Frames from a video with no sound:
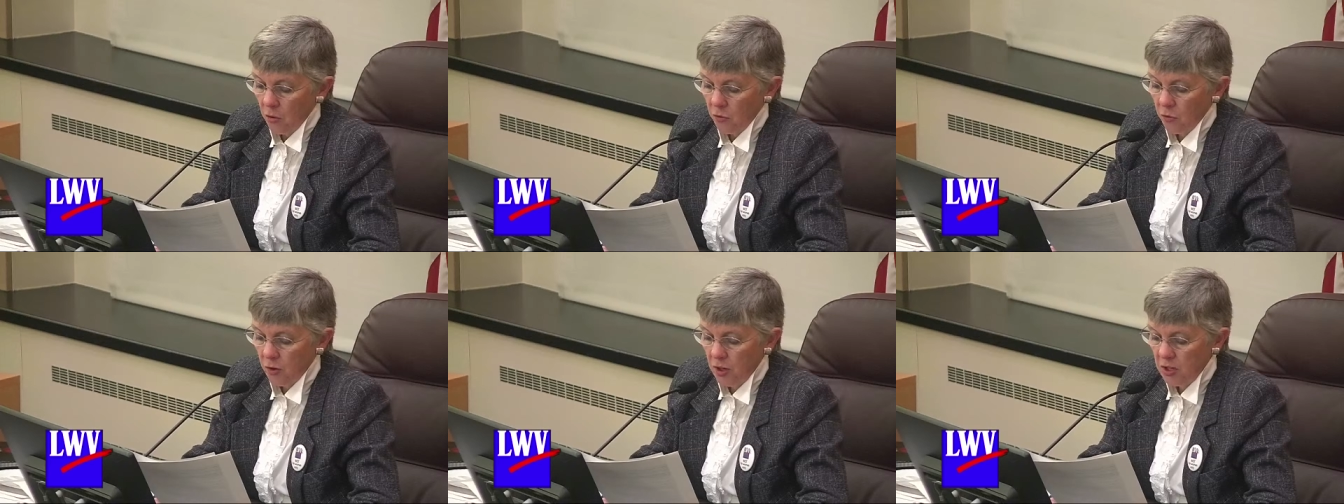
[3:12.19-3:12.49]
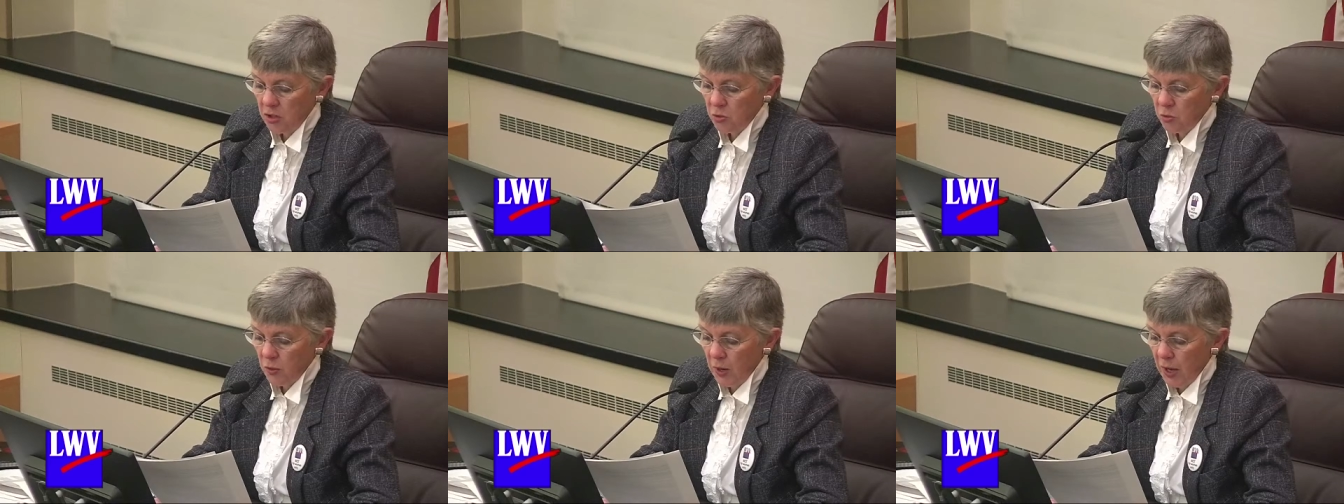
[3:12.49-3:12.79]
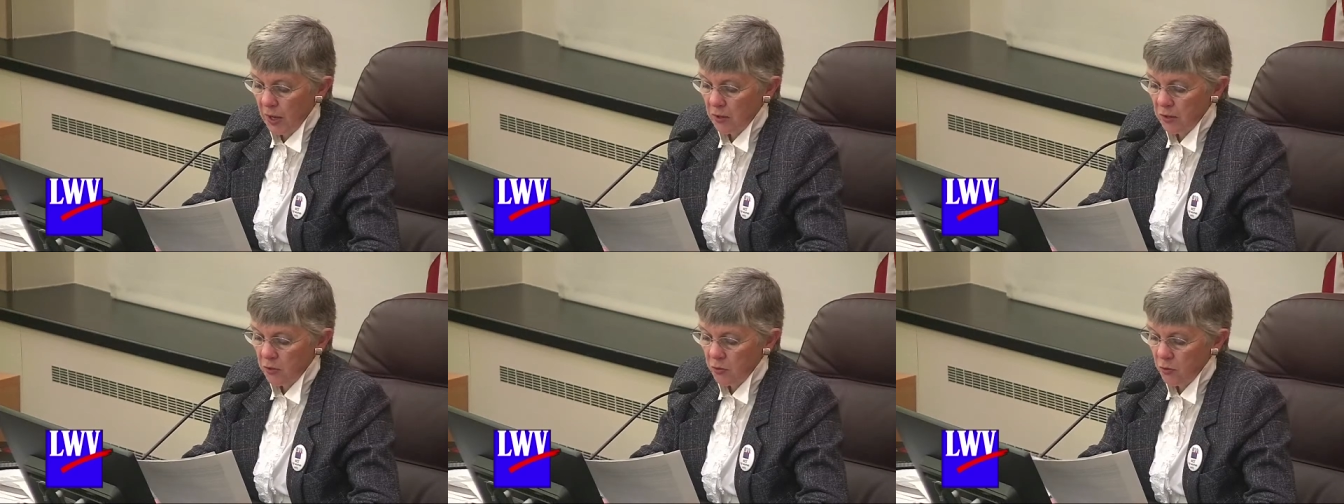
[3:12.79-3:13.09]
For each
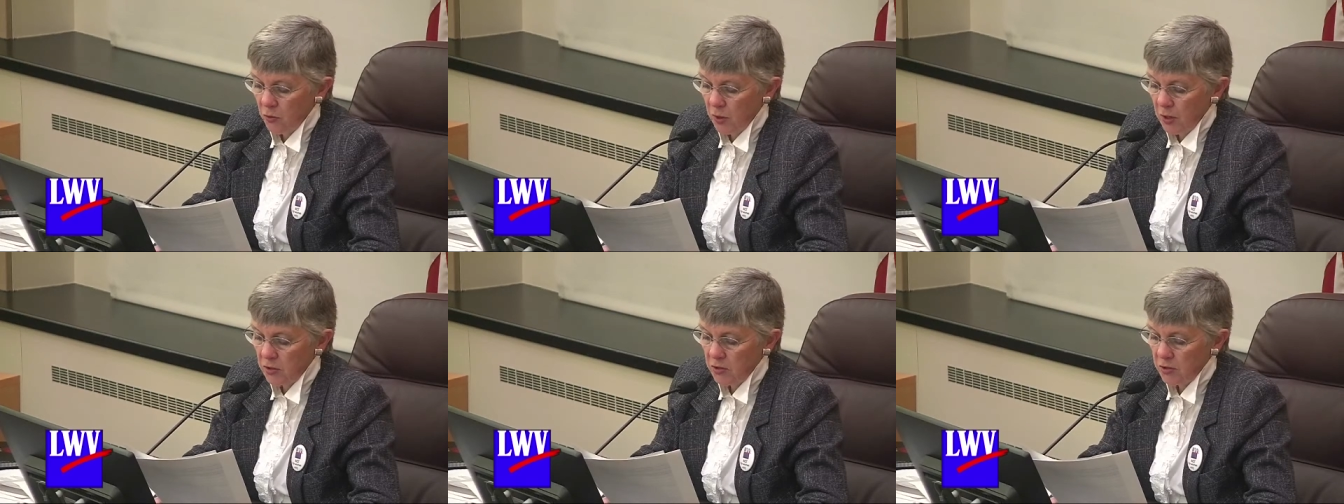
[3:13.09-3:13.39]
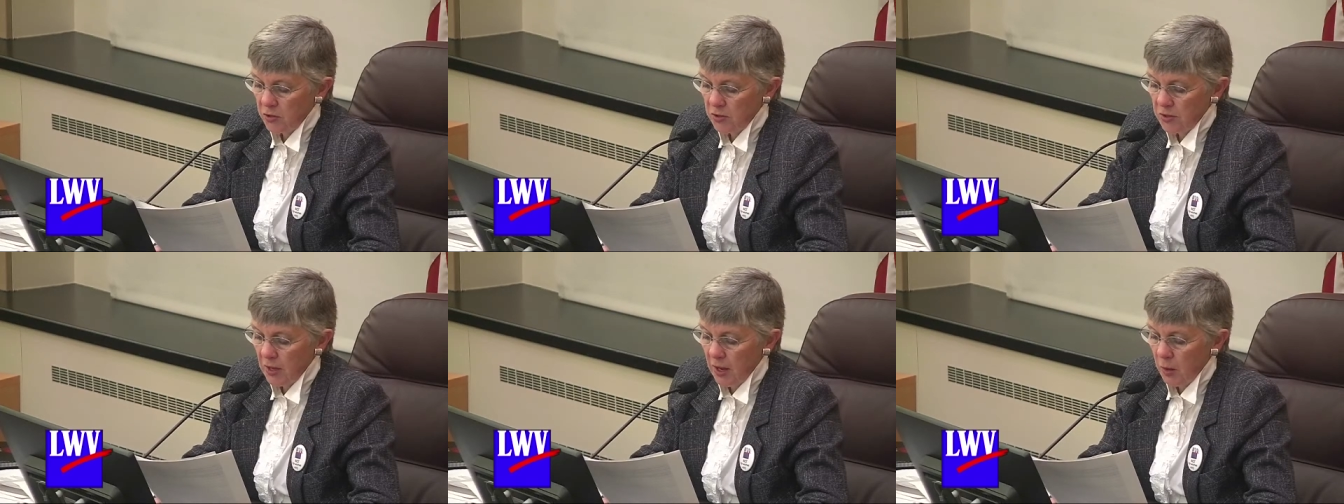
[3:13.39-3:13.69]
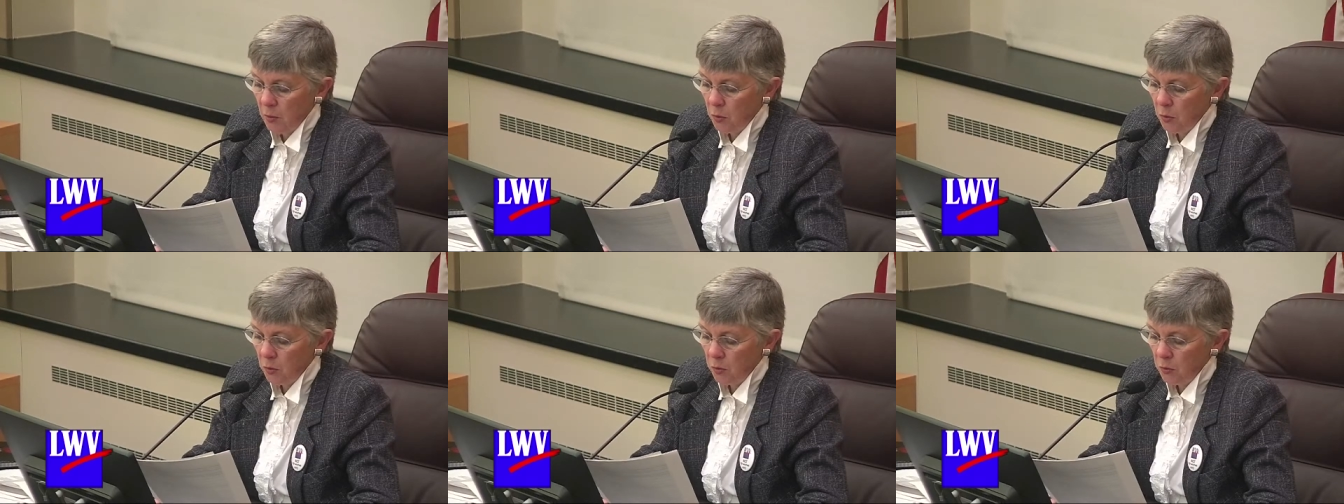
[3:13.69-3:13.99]
round of questions,
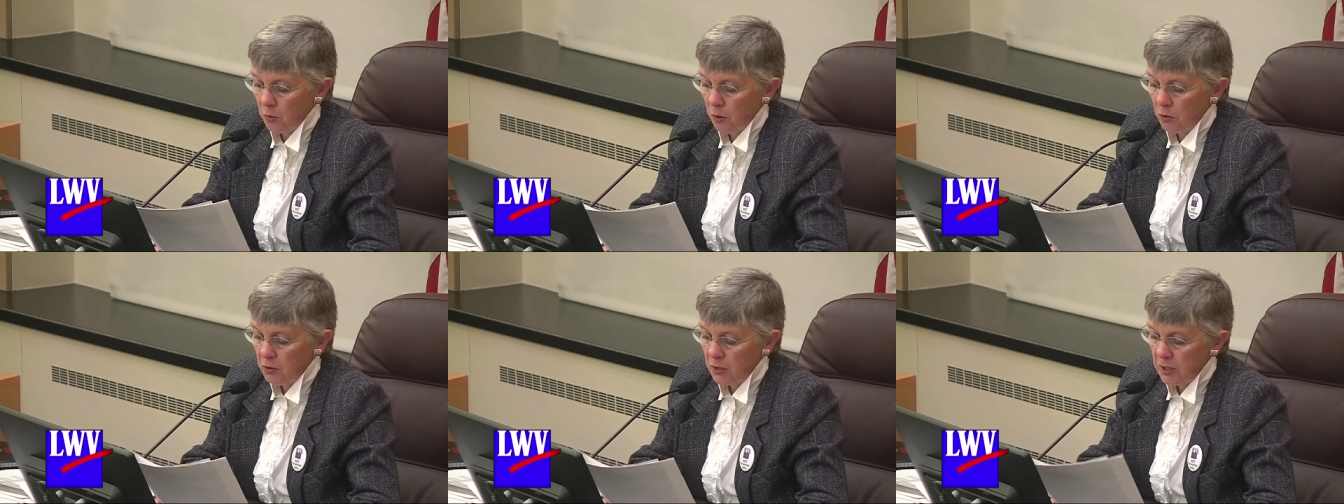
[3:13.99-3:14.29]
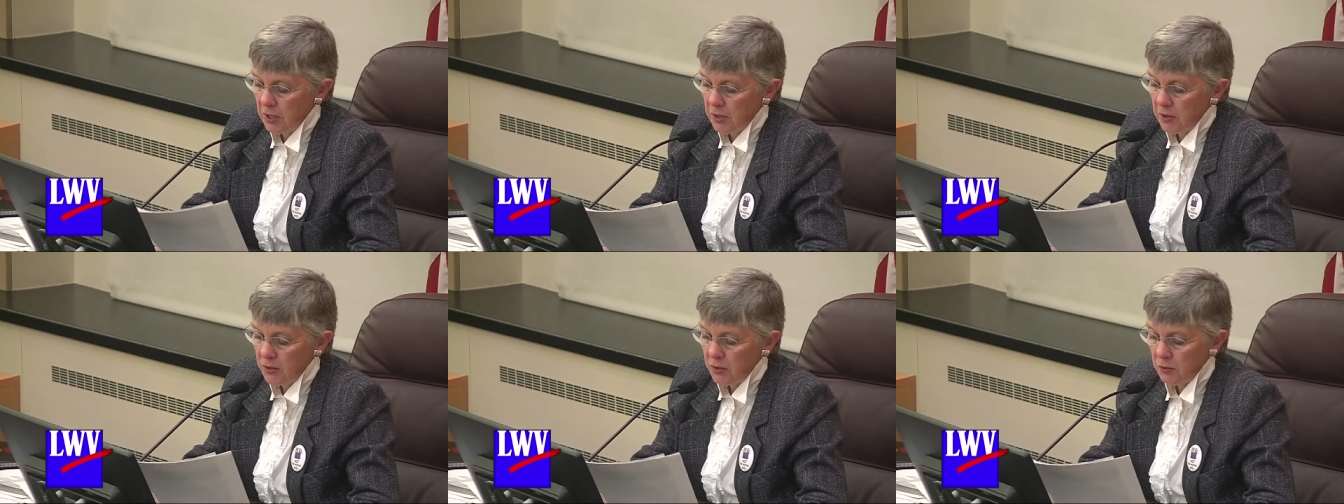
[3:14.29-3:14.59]
I will rotate